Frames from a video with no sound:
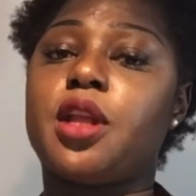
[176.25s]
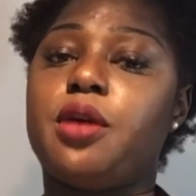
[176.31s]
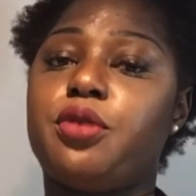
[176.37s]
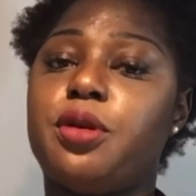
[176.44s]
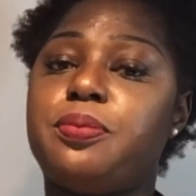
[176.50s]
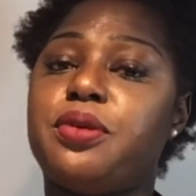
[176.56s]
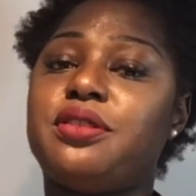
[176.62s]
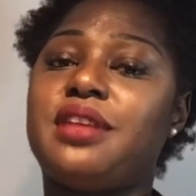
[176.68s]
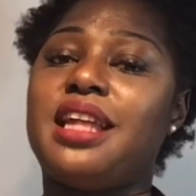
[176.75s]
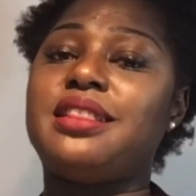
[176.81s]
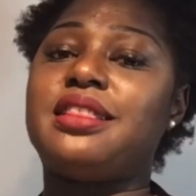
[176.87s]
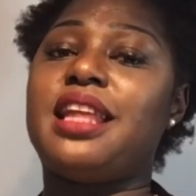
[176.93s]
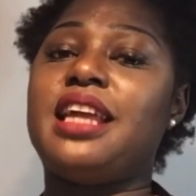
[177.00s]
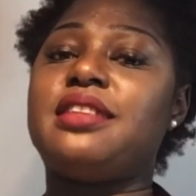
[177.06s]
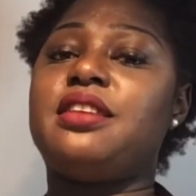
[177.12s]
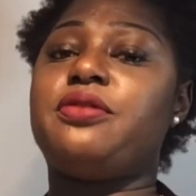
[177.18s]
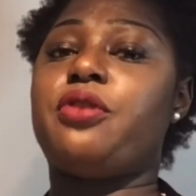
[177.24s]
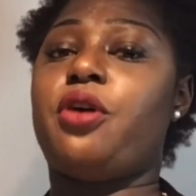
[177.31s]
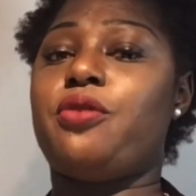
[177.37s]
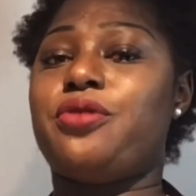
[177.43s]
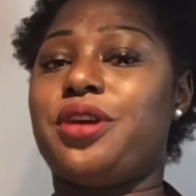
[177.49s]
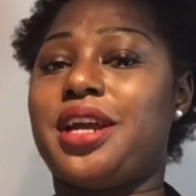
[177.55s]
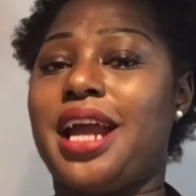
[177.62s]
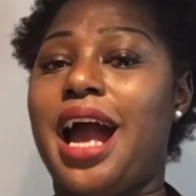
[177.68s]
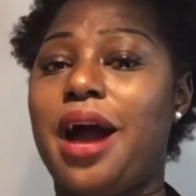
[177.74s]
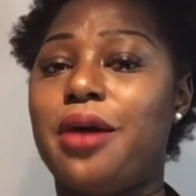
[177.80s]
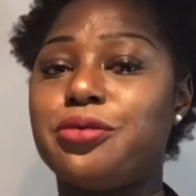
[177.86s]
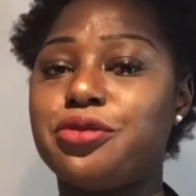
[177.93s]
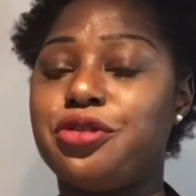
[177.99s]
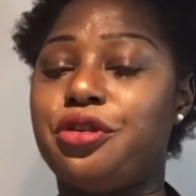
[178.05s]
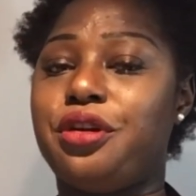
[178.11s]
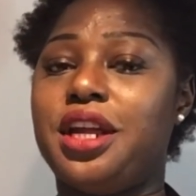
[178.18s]
representative of a
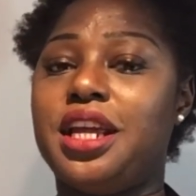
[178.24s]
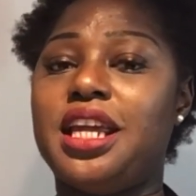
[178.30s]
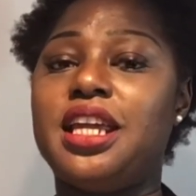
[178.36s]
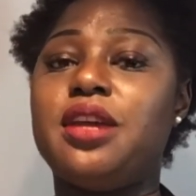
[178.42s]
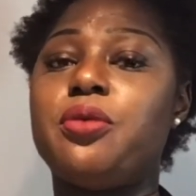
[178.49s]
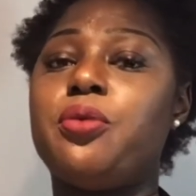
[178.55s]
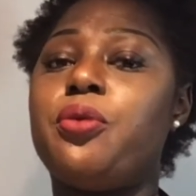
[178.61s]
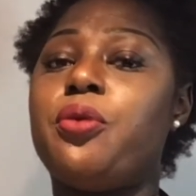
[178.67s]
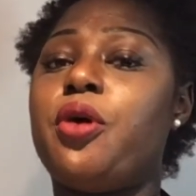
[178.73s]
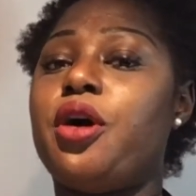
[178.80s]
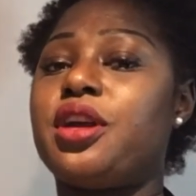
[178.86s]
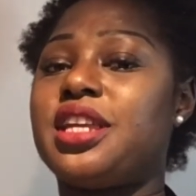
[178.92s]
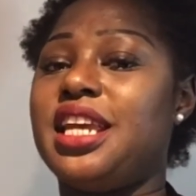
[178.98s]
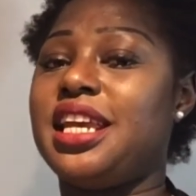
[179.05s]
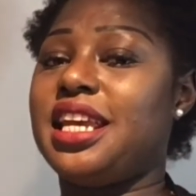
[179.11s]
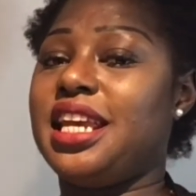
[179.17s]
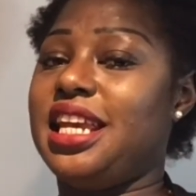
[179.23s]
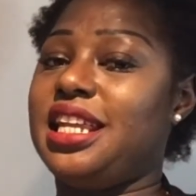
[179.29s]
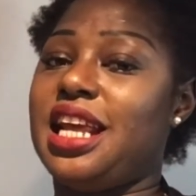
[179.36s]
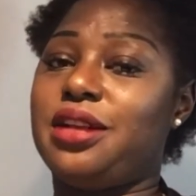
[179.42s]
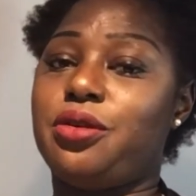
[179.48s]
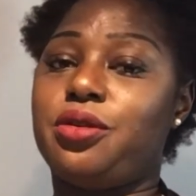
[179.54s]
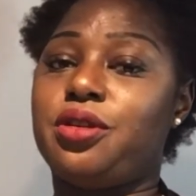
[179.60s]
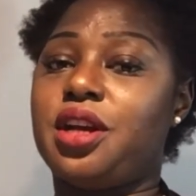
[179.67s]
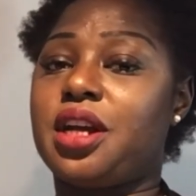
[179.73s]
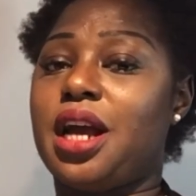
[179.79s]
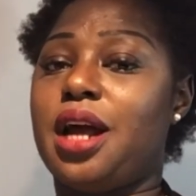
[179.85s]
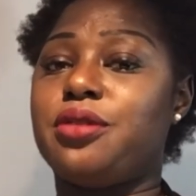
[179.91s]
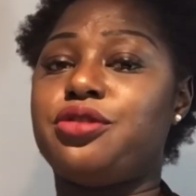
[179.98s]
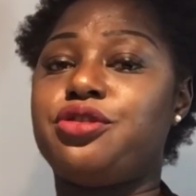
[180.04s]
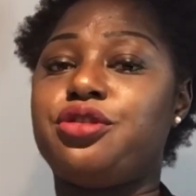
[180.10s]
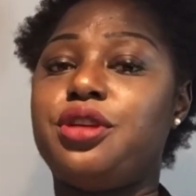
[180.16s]
country working in another
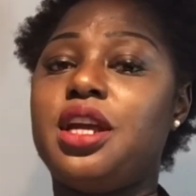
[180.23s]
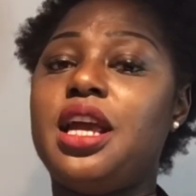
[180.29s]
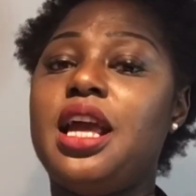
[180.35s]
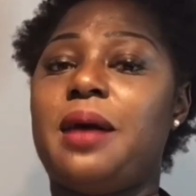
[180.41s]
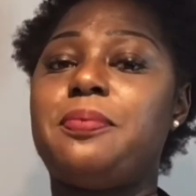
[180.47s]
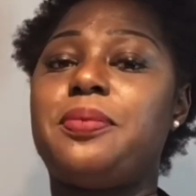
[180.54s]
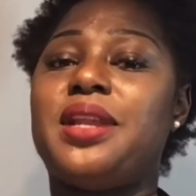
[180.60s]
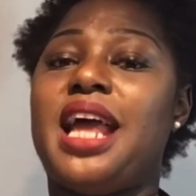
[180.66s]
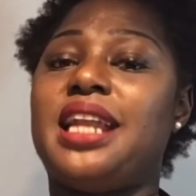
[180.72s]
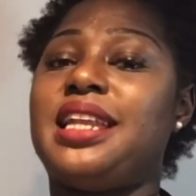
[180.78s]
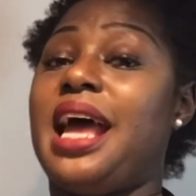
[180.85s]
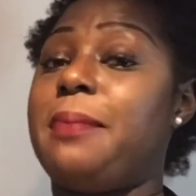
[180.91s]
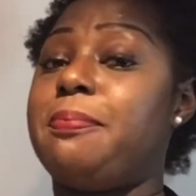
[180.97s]
country, for example, an